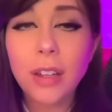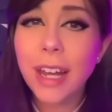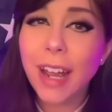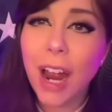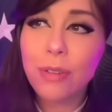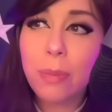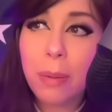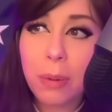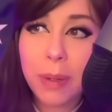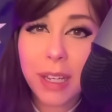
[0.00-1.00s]
Like, I
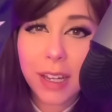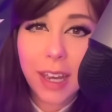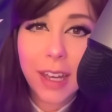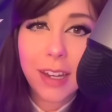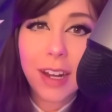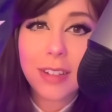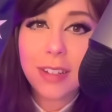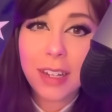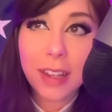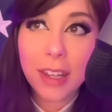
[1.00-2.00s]
remember being a kid and
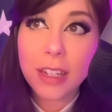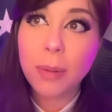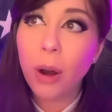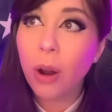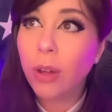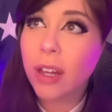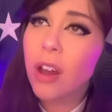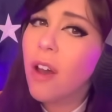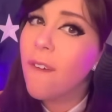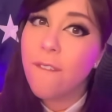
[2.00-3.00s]
seeing things about how, like,
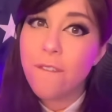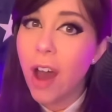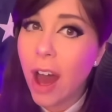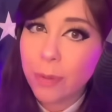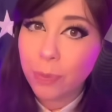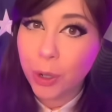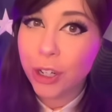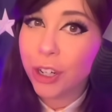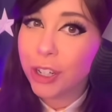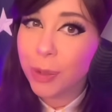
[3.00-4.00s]
fat
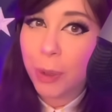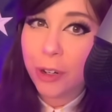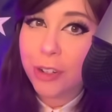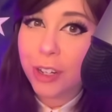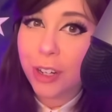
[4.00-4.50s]
Britney Spears